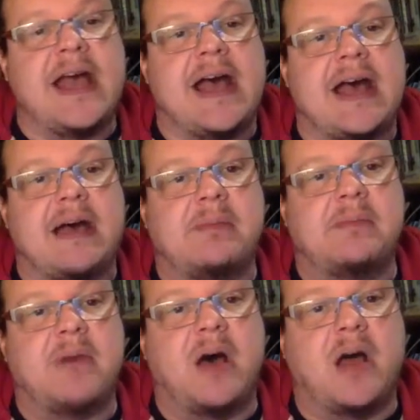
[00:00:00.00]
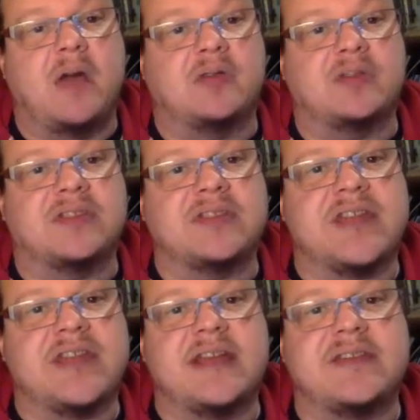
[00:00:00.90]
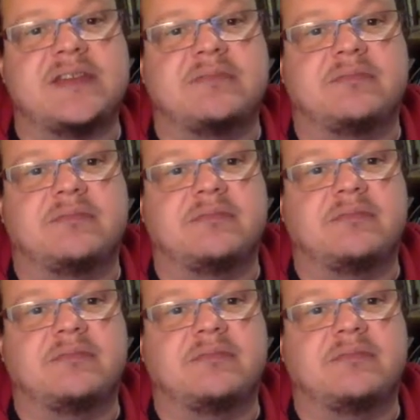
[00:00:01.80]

I will set out some